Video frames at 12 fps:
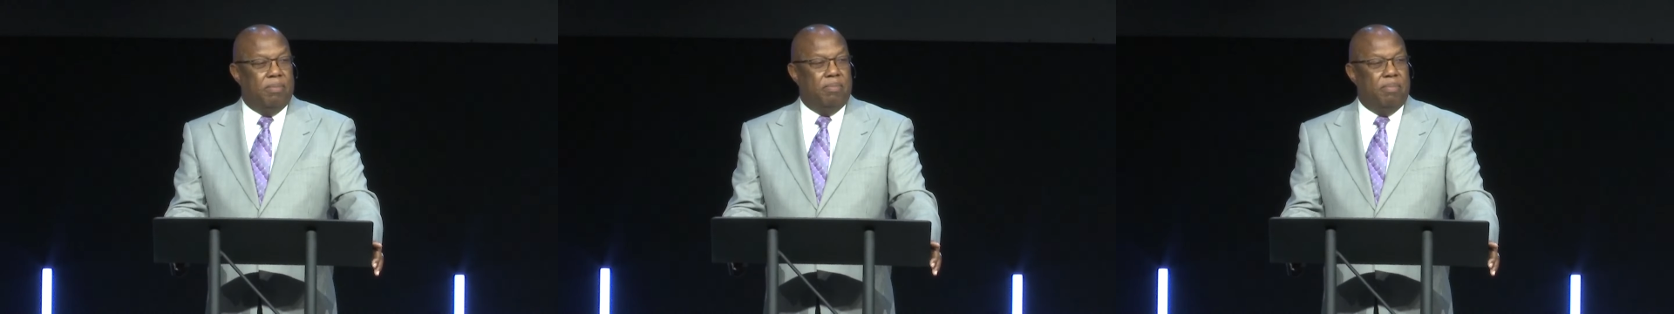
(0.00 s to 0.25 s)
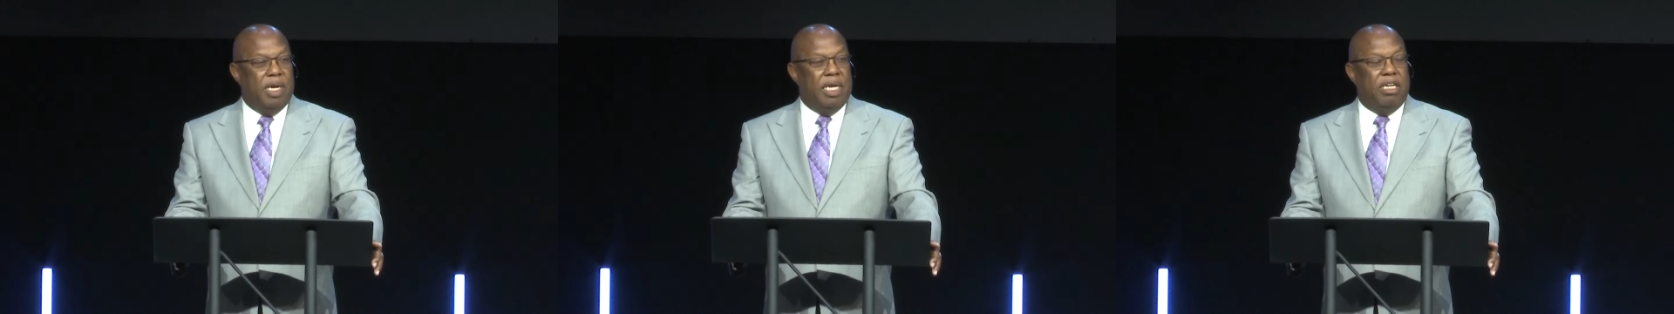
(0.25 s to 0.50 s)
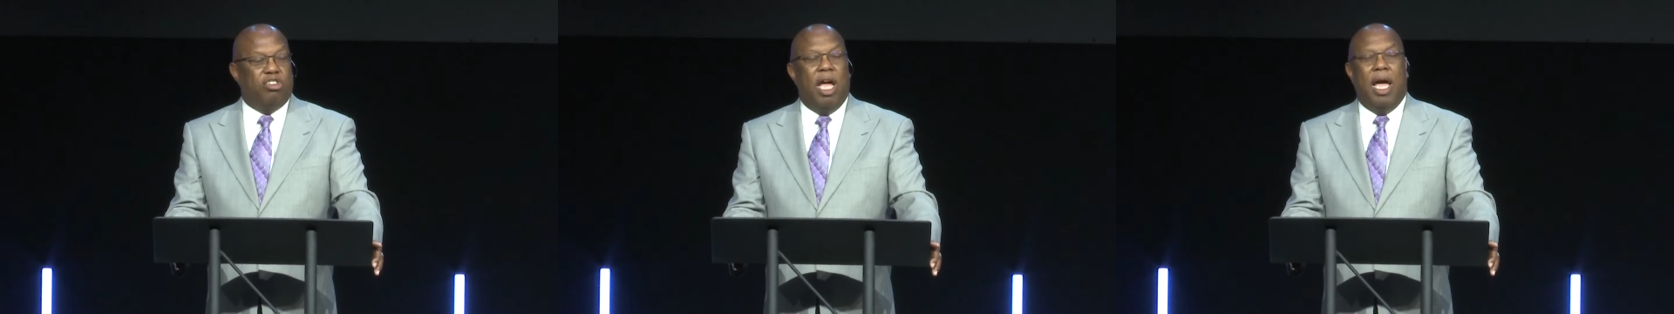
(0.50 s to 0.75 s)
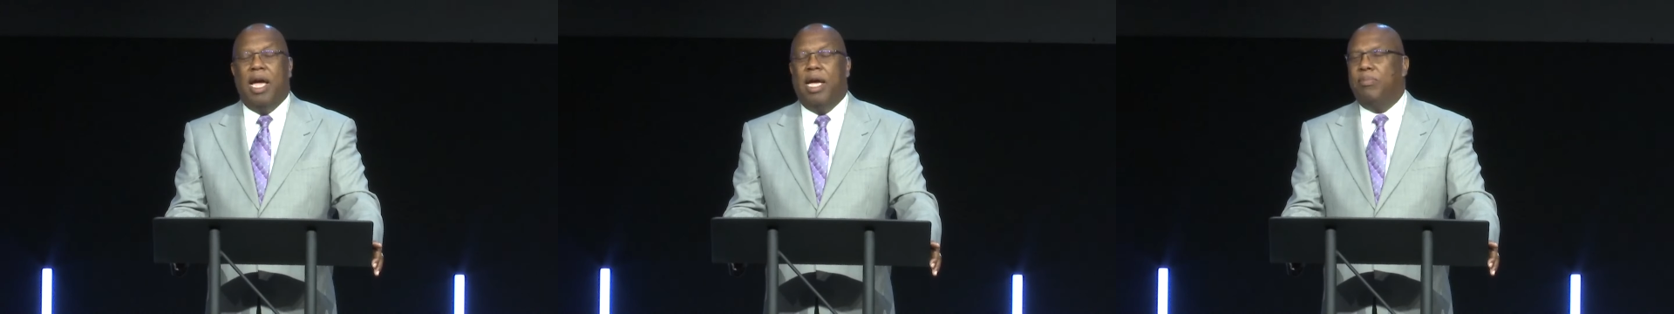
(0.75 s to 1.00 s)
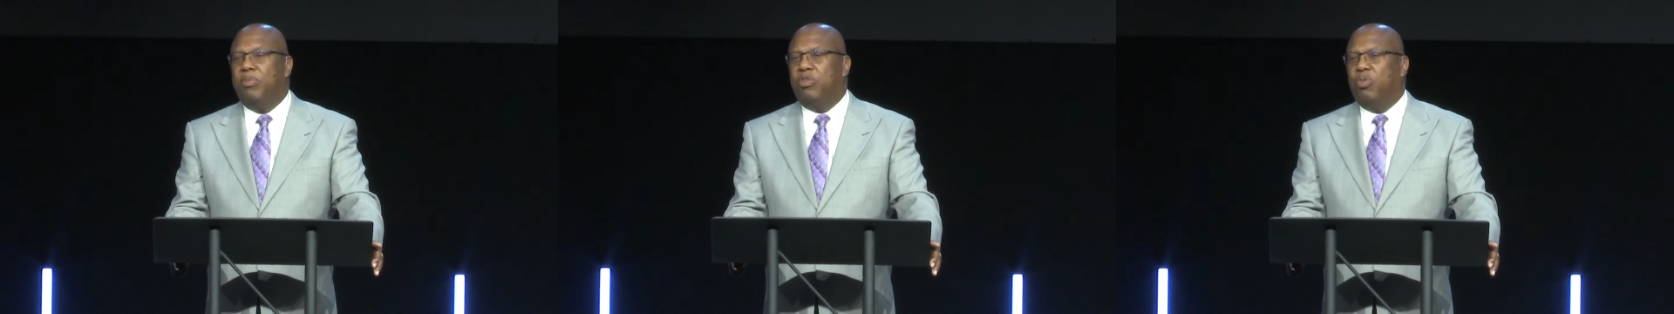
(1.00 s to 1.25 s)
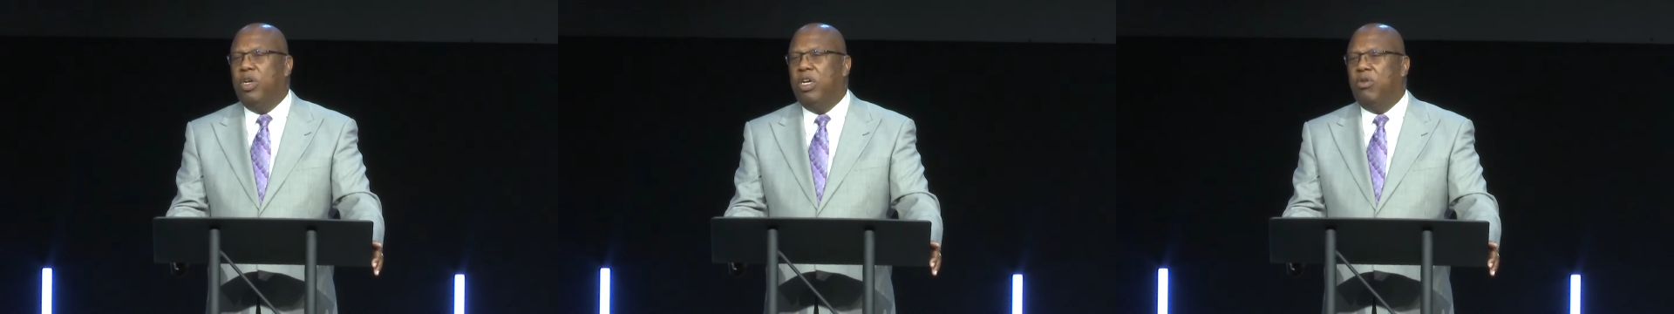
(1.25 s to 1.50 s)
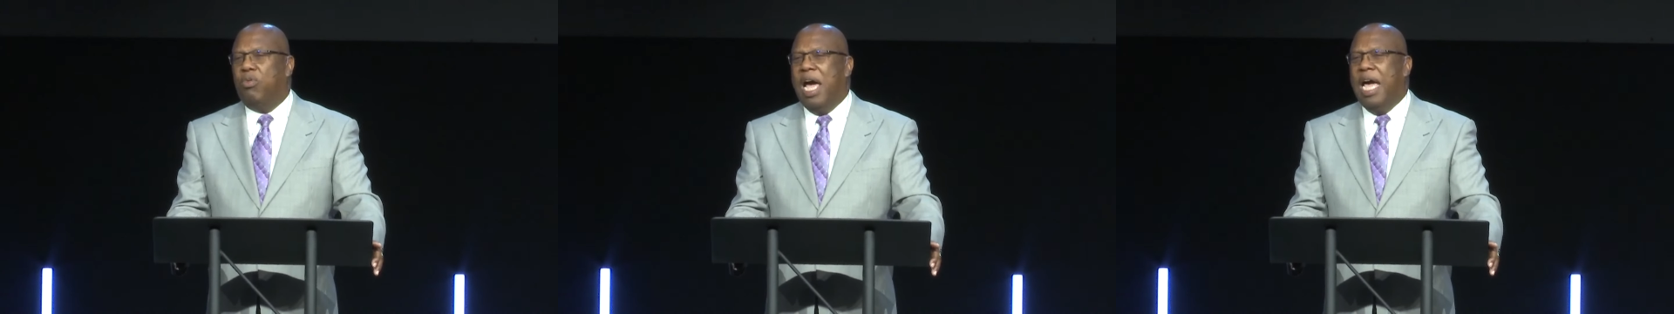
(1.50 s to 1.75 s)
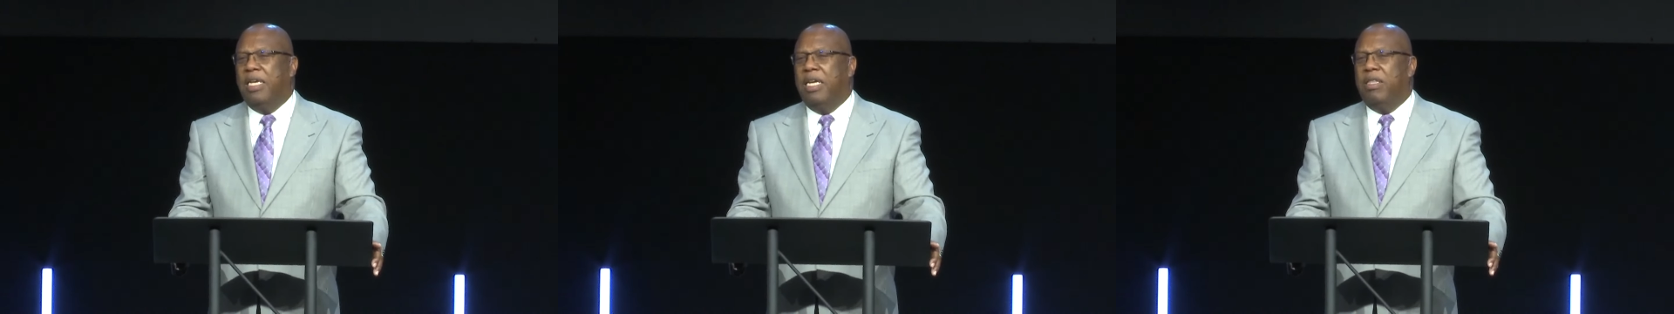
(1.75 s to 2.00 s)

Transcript: Many times we are right